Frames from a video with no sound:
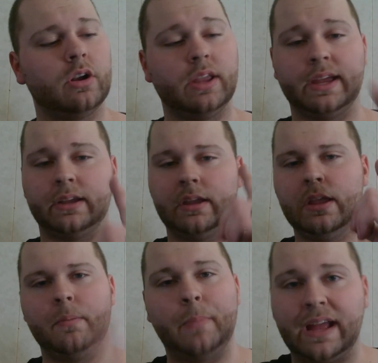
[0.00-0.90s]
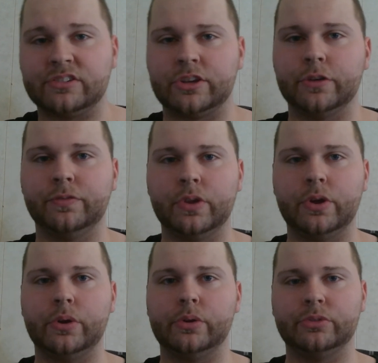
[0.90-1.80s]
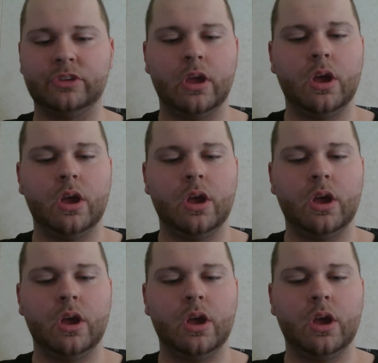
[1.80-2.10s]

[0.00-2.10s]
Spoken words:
like mass airflows